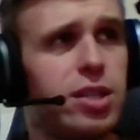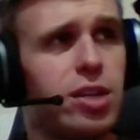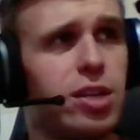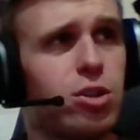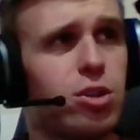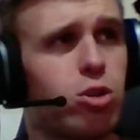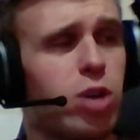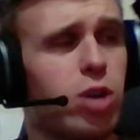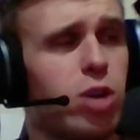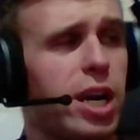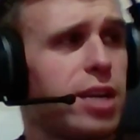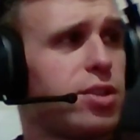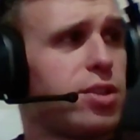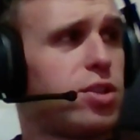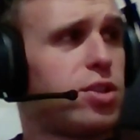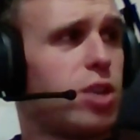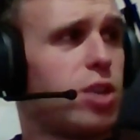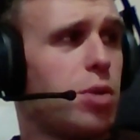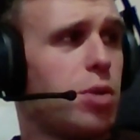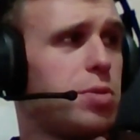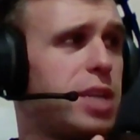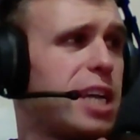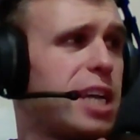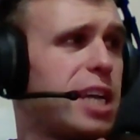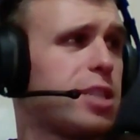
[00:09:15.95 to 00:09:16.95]
They're trying
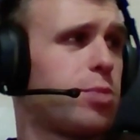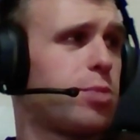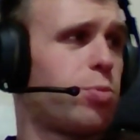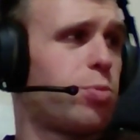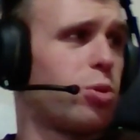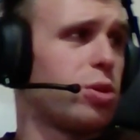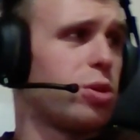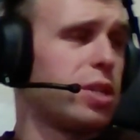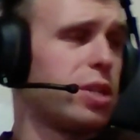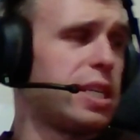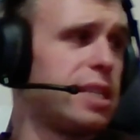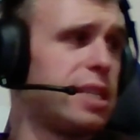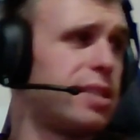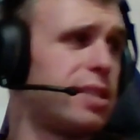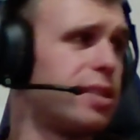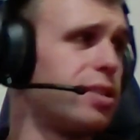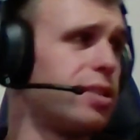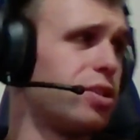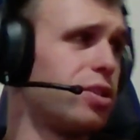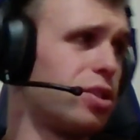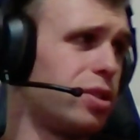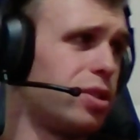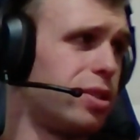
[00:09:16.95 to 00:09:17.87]
so desperately to